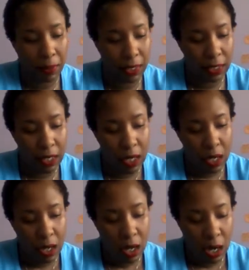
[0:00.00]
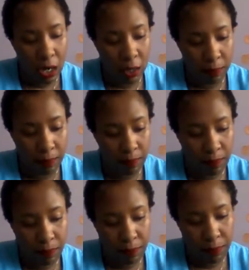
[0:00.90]
But if
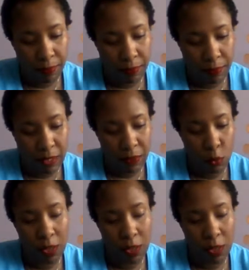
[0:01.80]
you